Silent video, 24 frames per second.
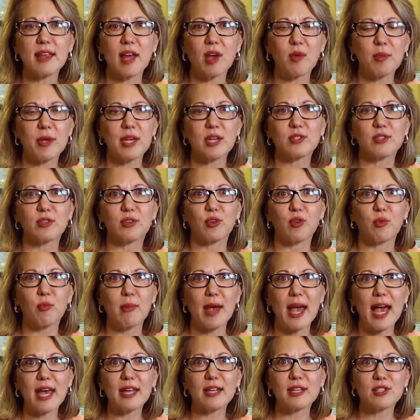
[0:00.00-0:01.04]
that patient or
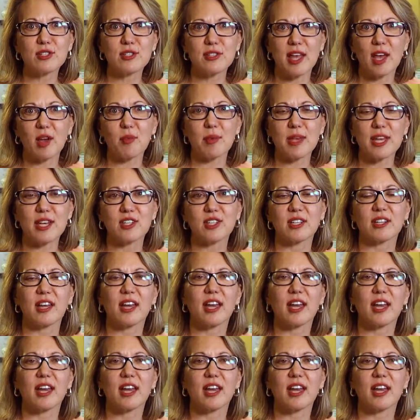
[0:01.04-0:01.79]
manage that patient